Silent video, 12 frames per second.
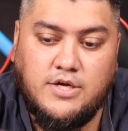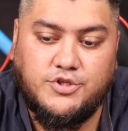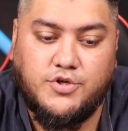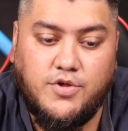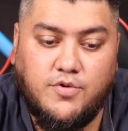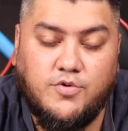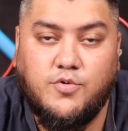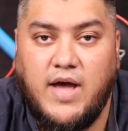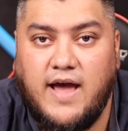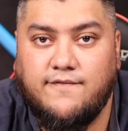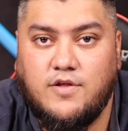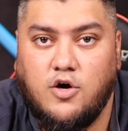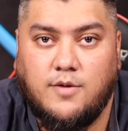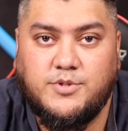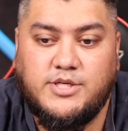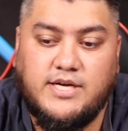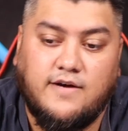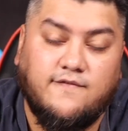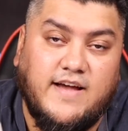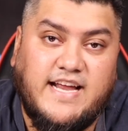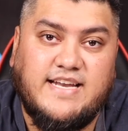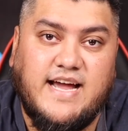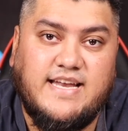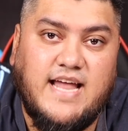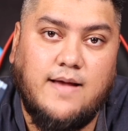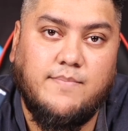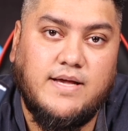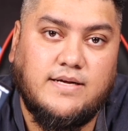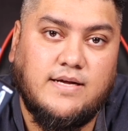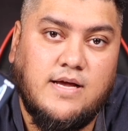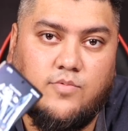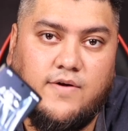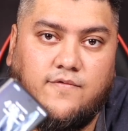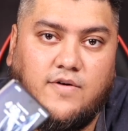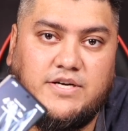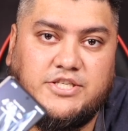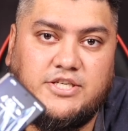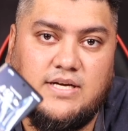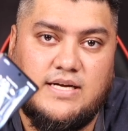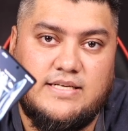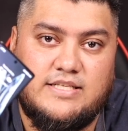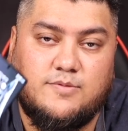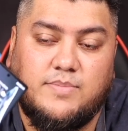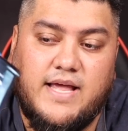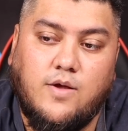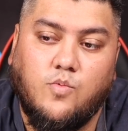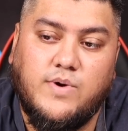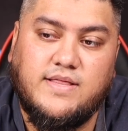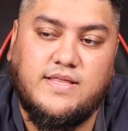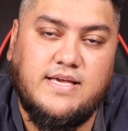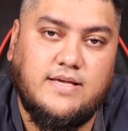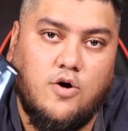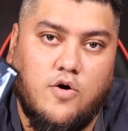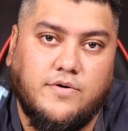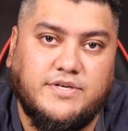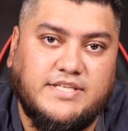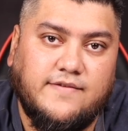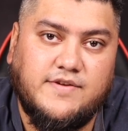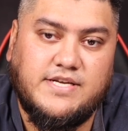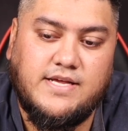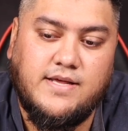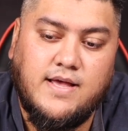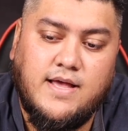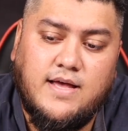So you do have the option of a dynamic refresh display with the Honor 70.